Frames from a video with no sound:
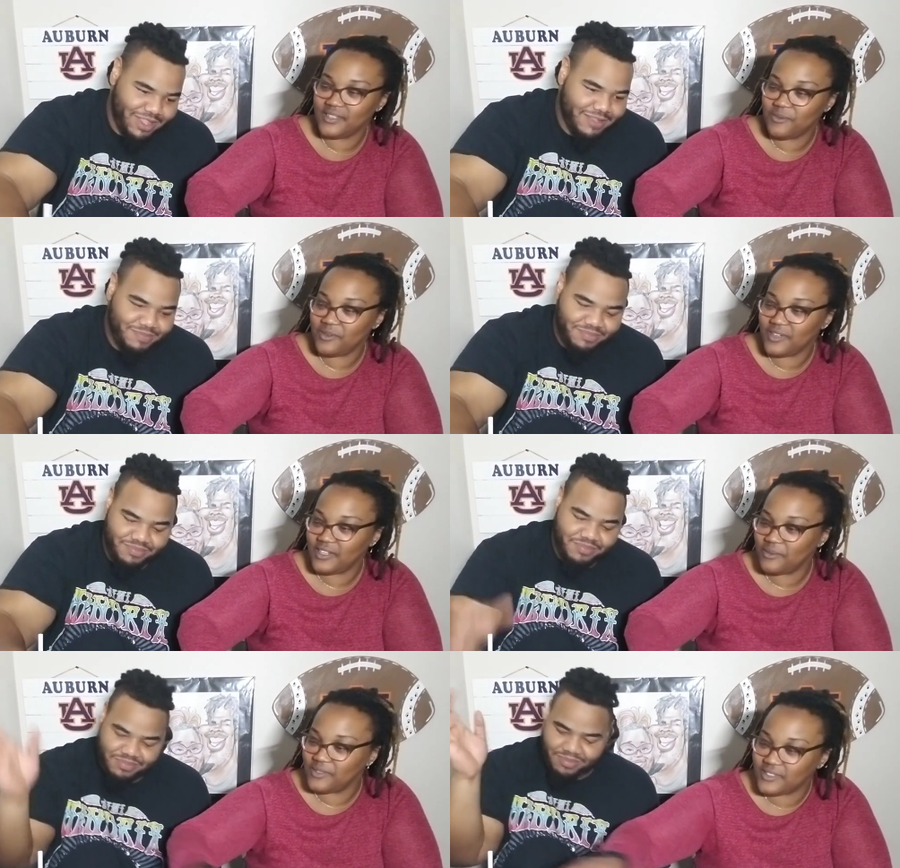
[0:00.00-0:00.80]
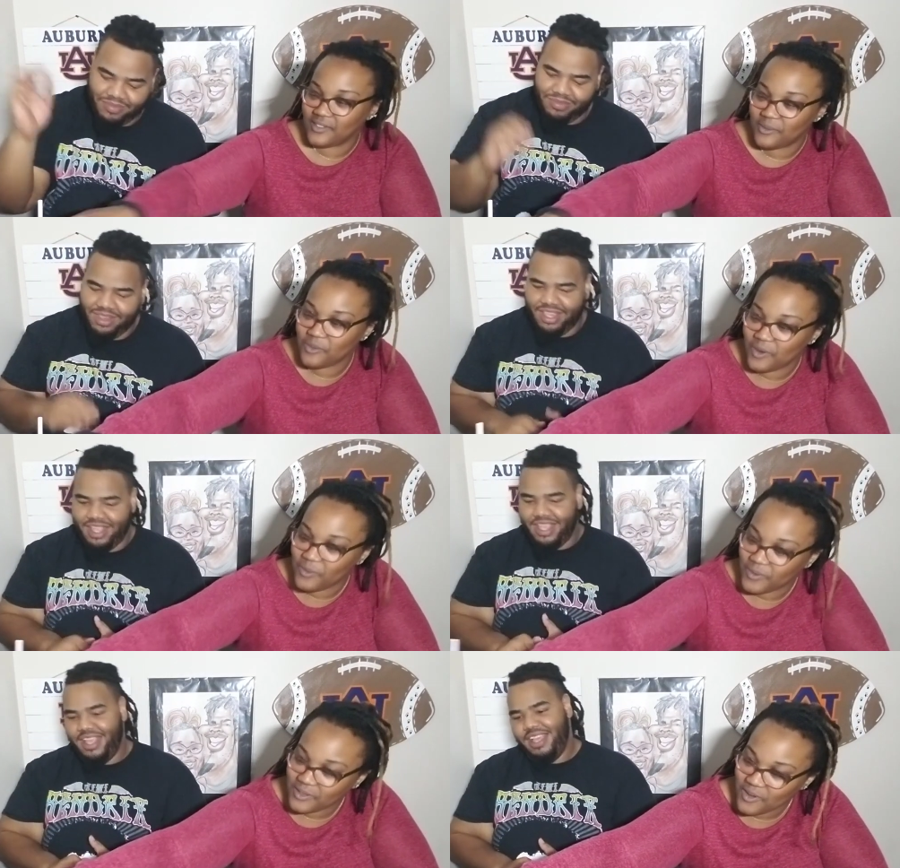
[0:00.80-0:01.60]
Speaker 1: number one. No, so number
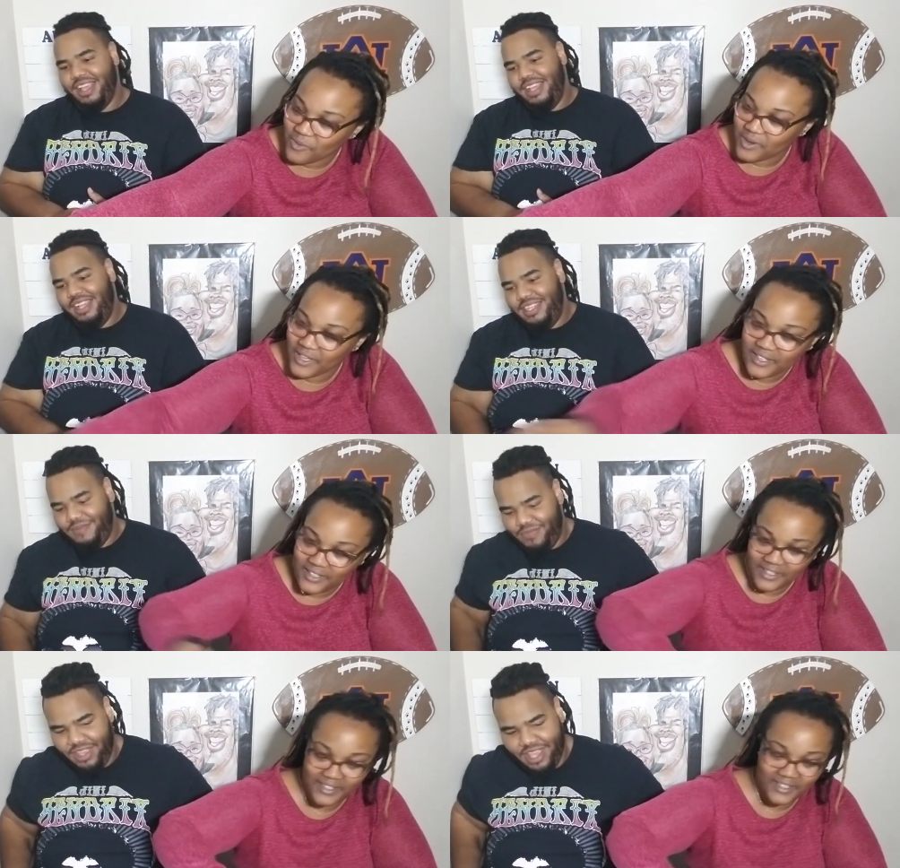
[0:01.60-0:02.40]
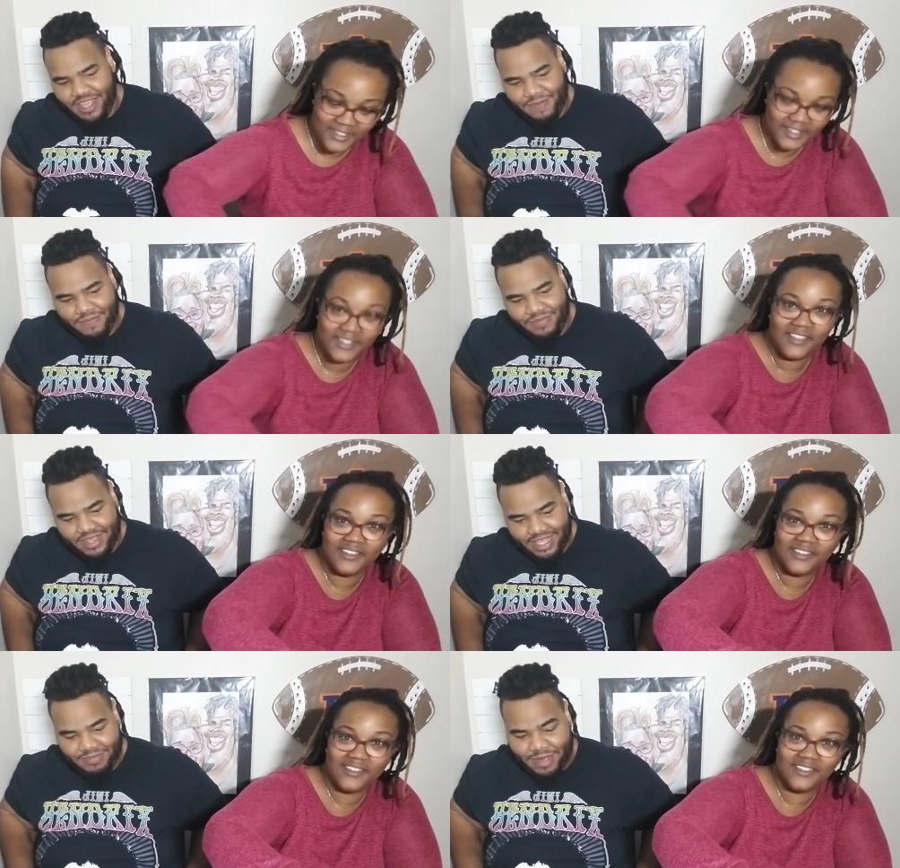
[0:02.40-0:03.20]
one, we're gonna go one. Oh, yeah,
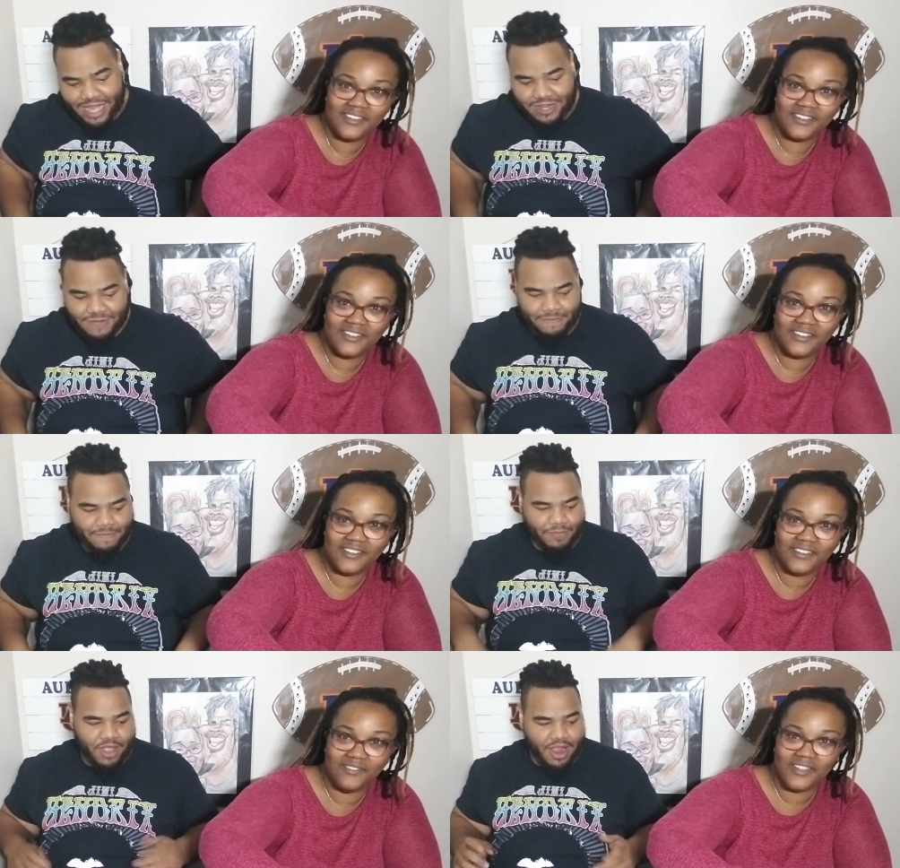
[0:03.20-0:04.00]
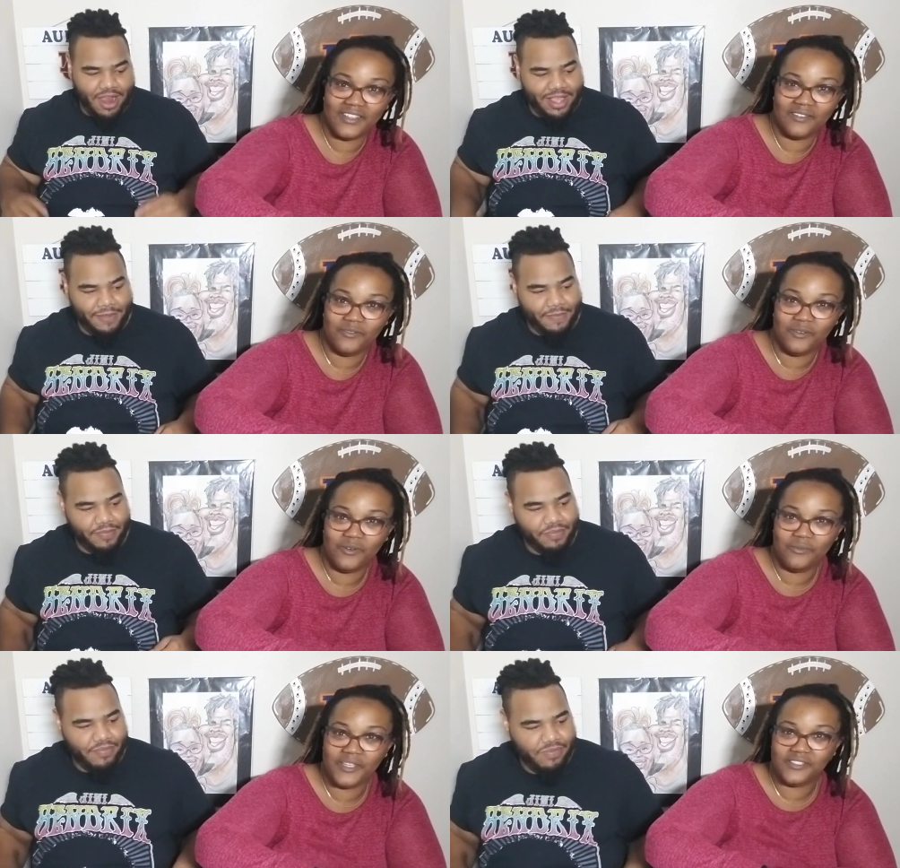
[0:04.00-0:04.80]
that's bottom. All right. All right. We
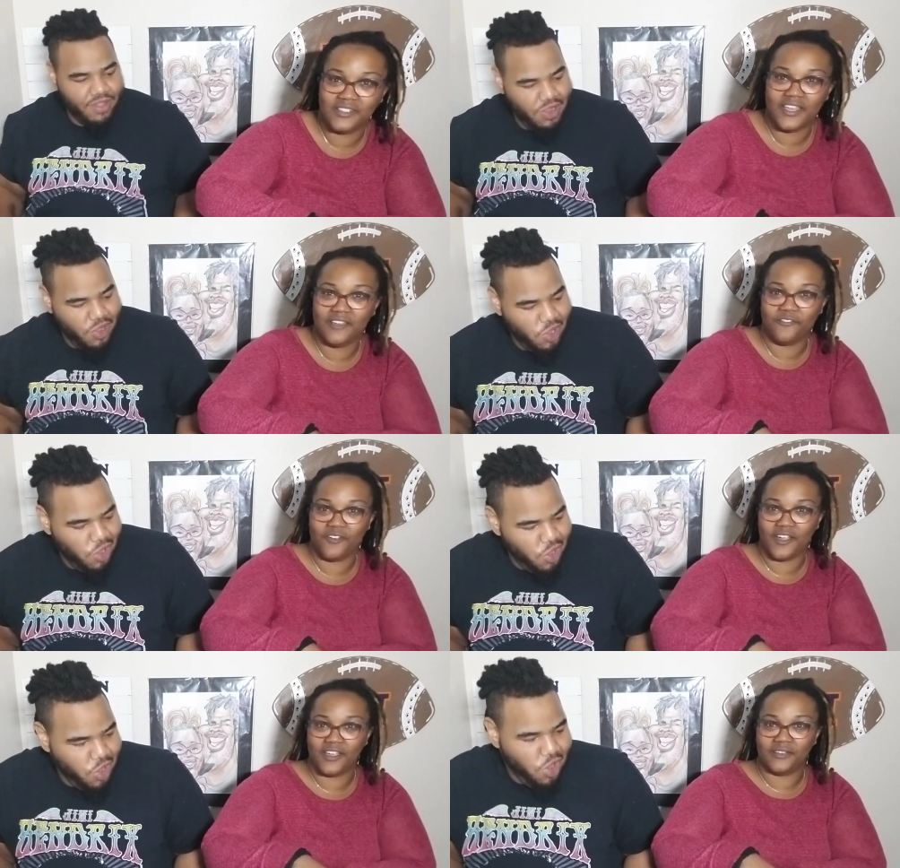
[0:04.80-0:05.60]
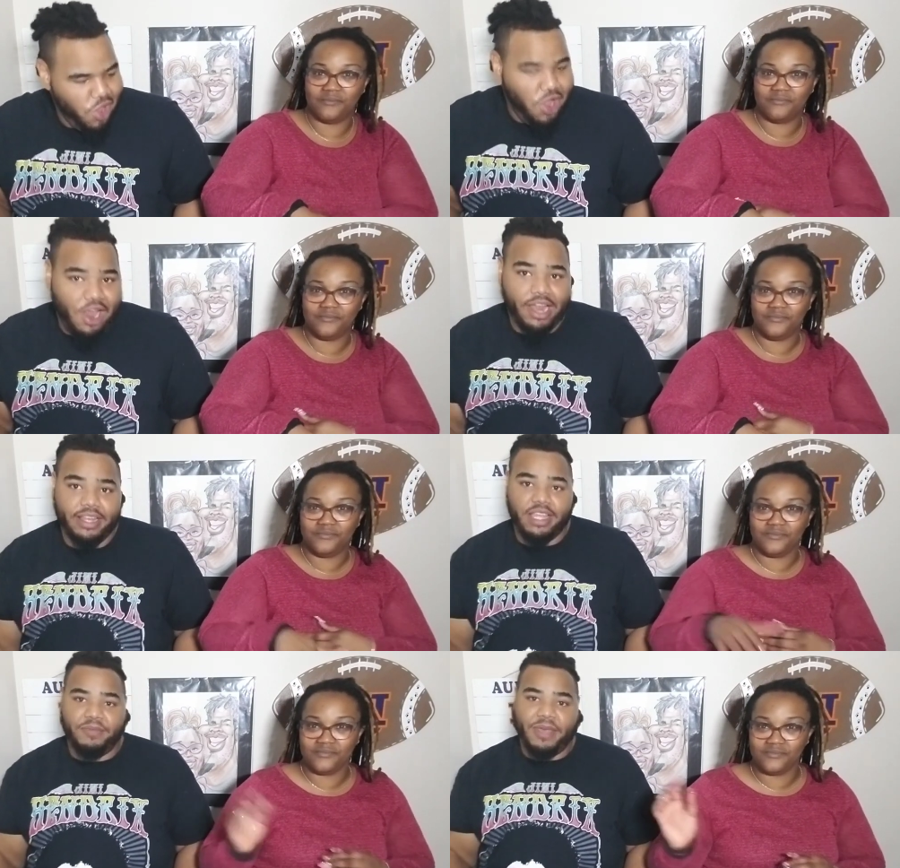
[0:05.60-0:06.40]
to make sure they in frame.
Speaker 2: All
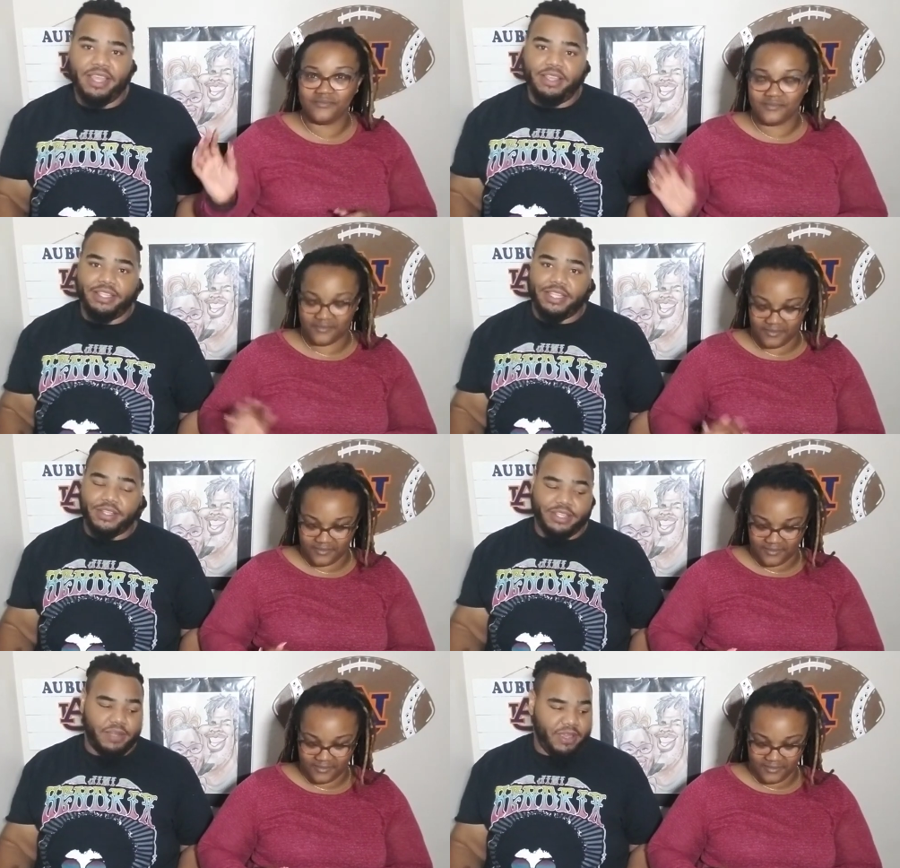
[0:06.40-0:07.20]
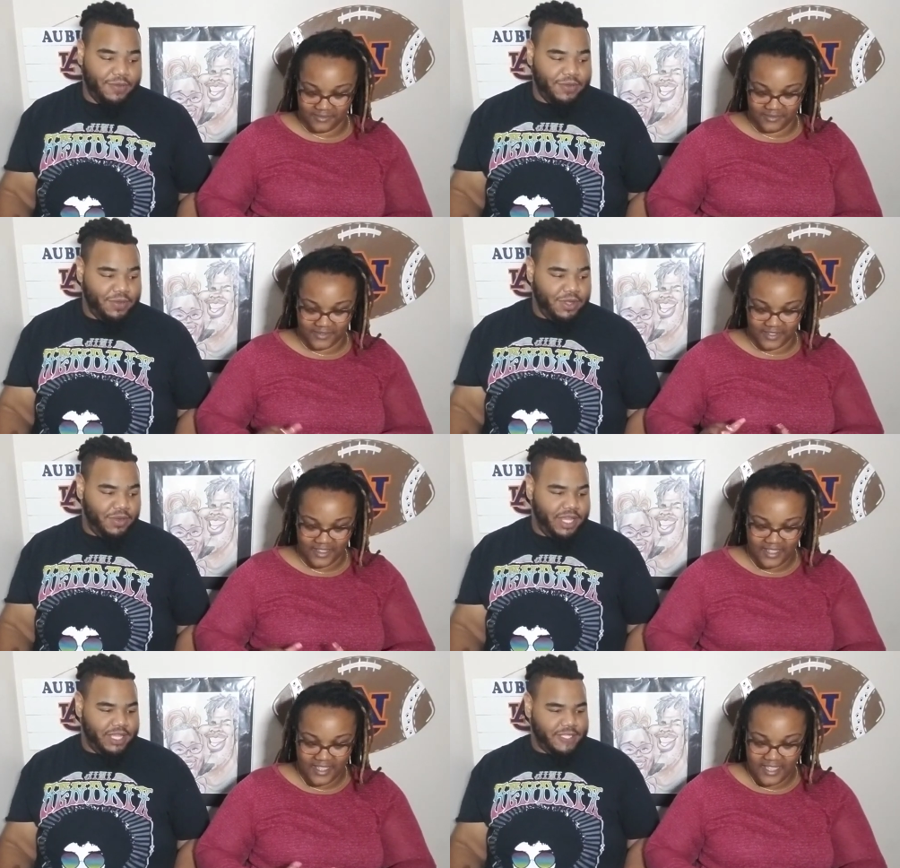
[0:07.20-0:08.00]
right, now baby, your turn to pick. We gonna
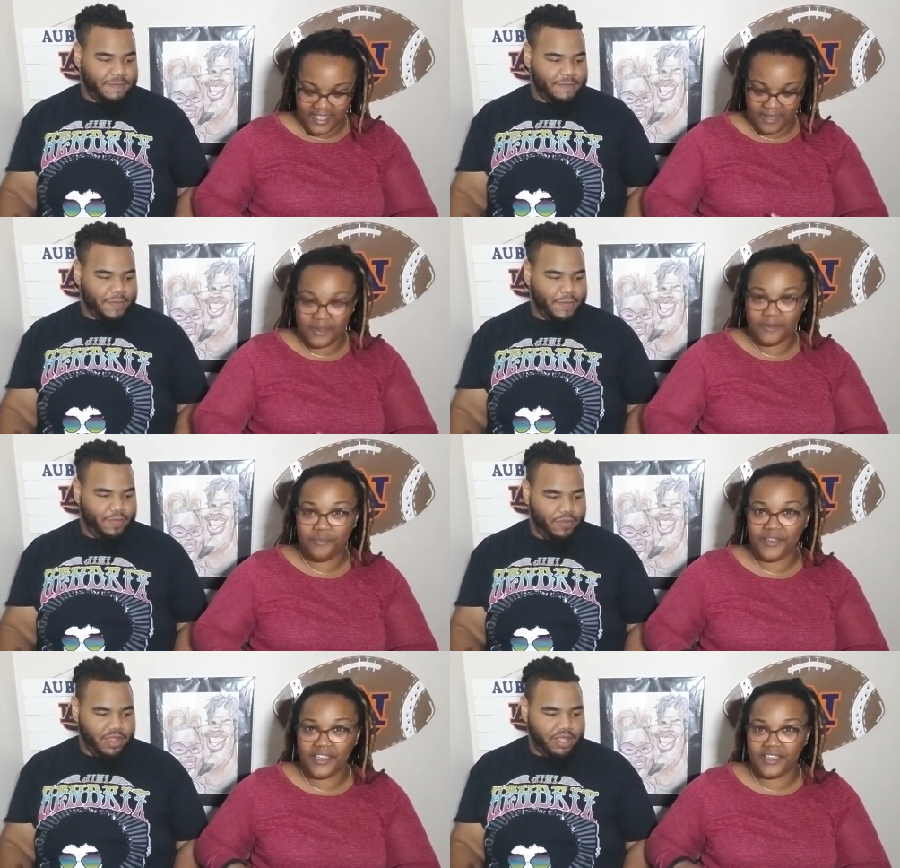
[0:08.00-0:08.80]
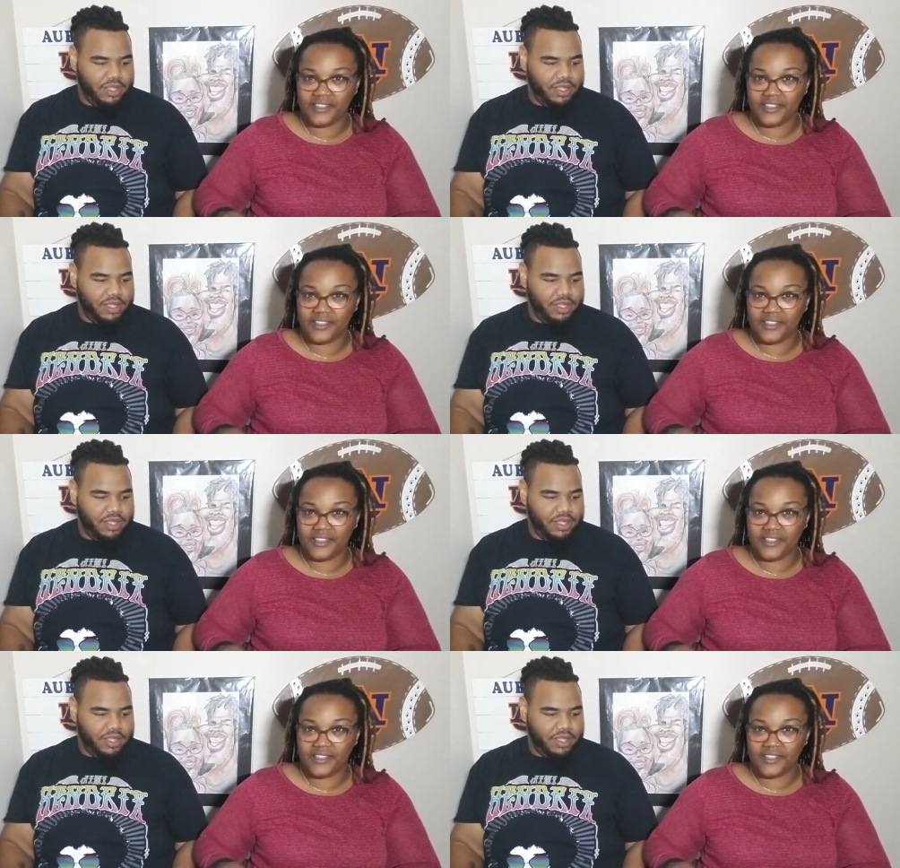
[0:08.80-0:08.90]
go next.
Speaker 1: I'm gonna pick